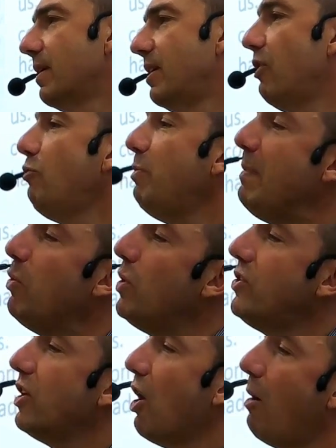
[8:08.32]
You know, if people were
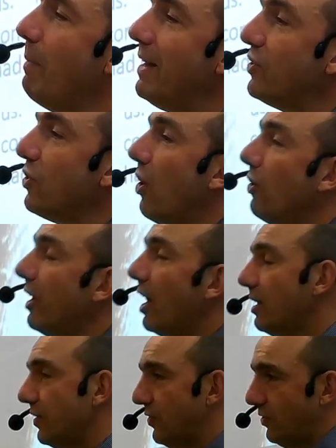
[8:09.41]
to comment on
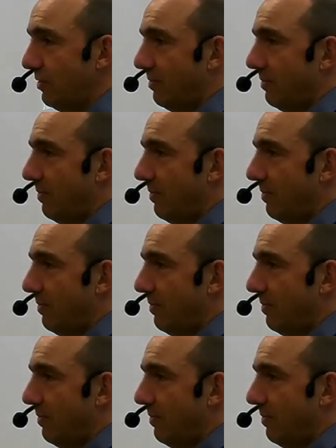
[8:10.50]
us,